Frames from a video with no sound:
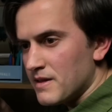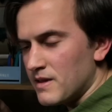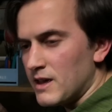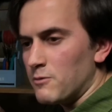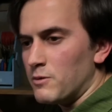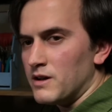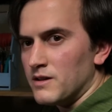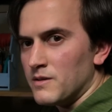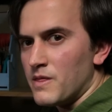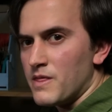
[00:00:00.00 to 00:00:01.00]
it
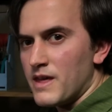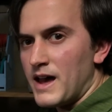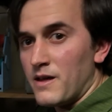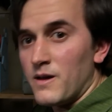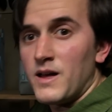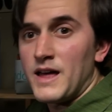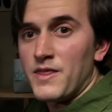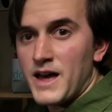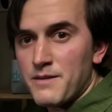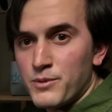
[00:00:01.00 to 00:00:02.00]
will, at
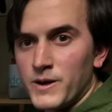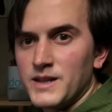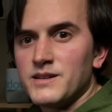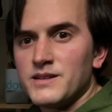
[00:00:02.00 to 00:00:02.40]
that point,